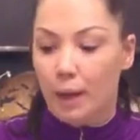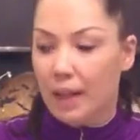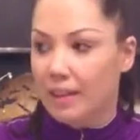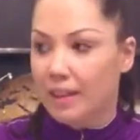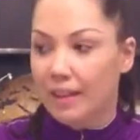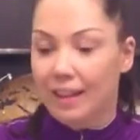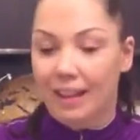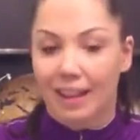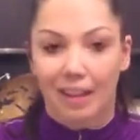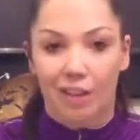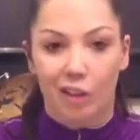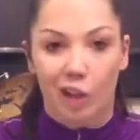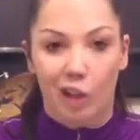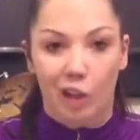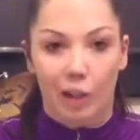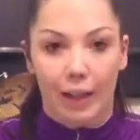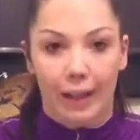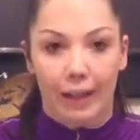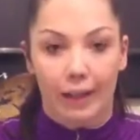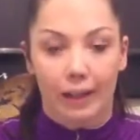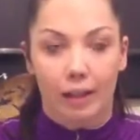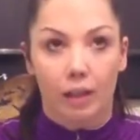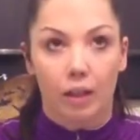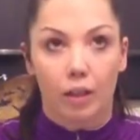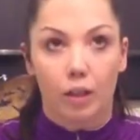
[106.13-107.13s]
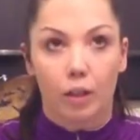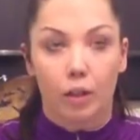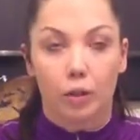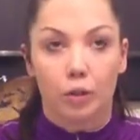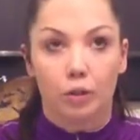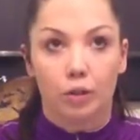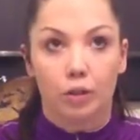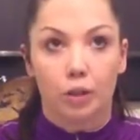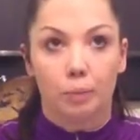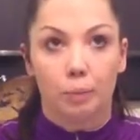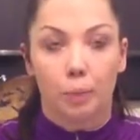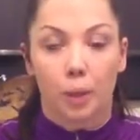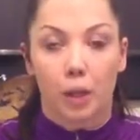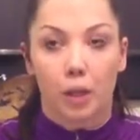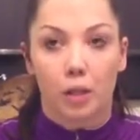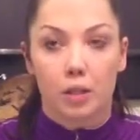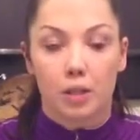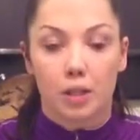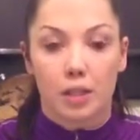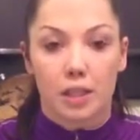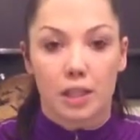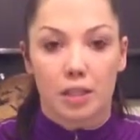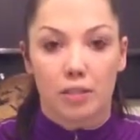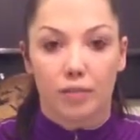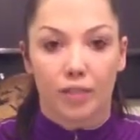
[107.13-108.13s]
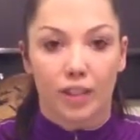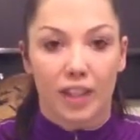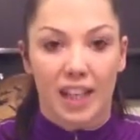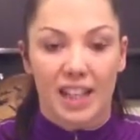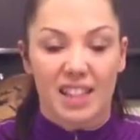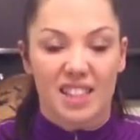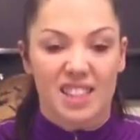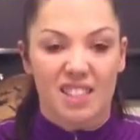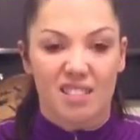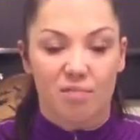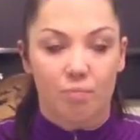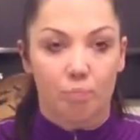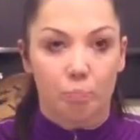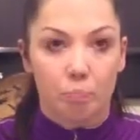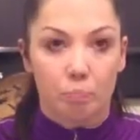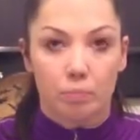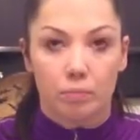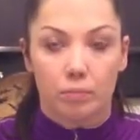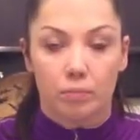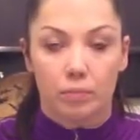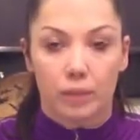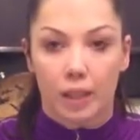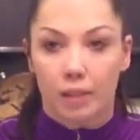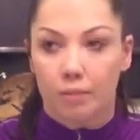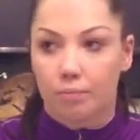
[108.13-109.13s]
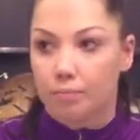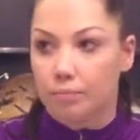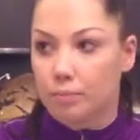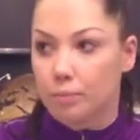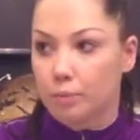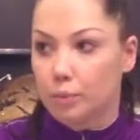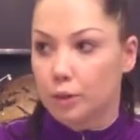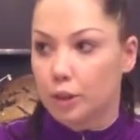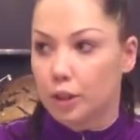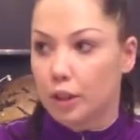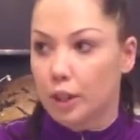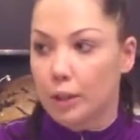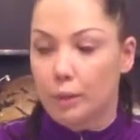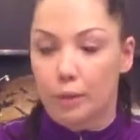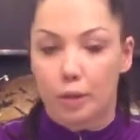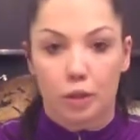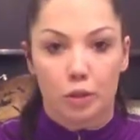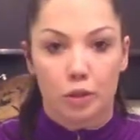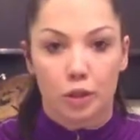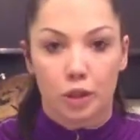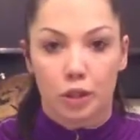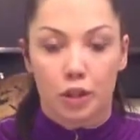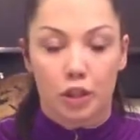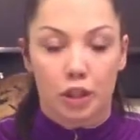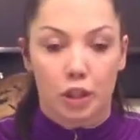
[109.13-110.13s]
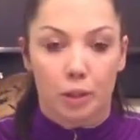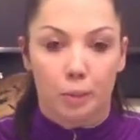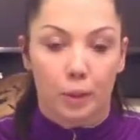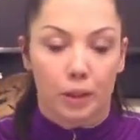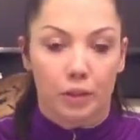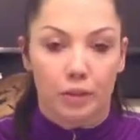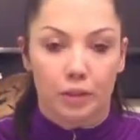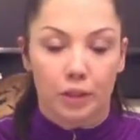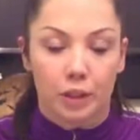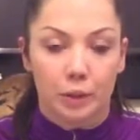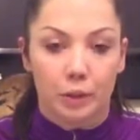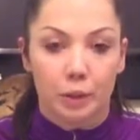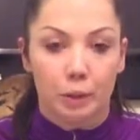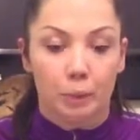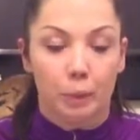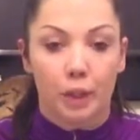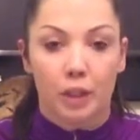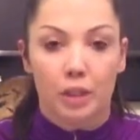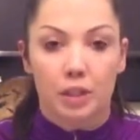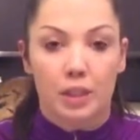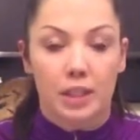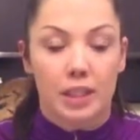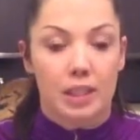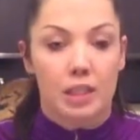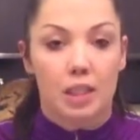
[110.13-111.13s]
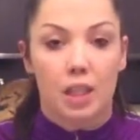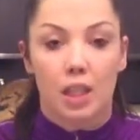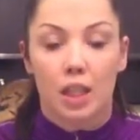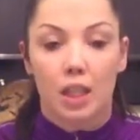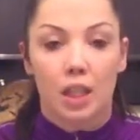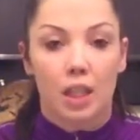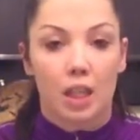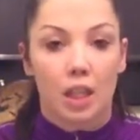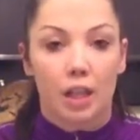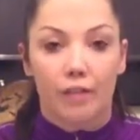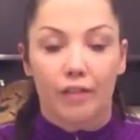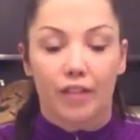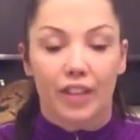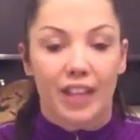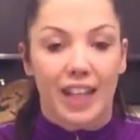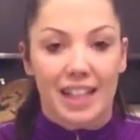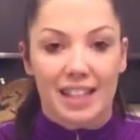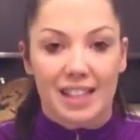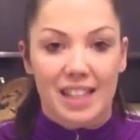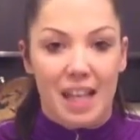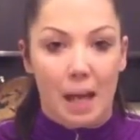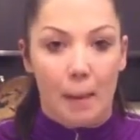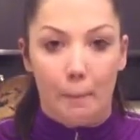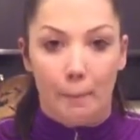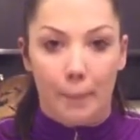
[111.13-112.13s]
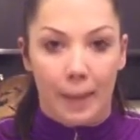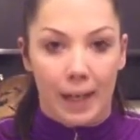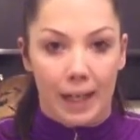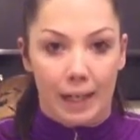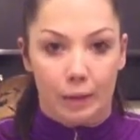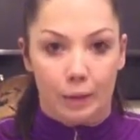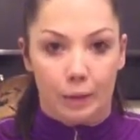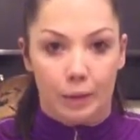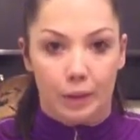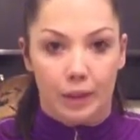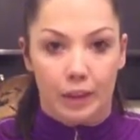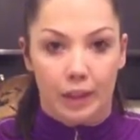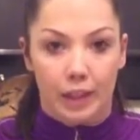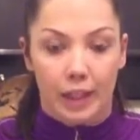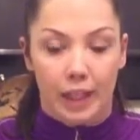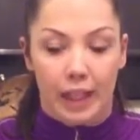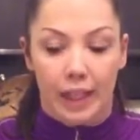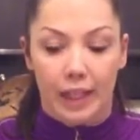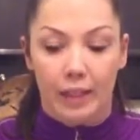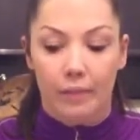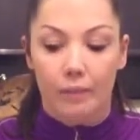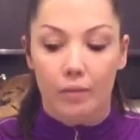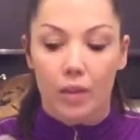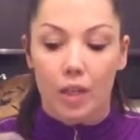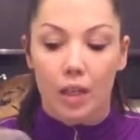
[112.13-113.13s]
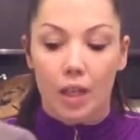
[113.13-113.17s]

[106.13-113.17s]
I think I got like 100 boxes for like, I'm sure it was 100 or 200 boxes for like £10, okay?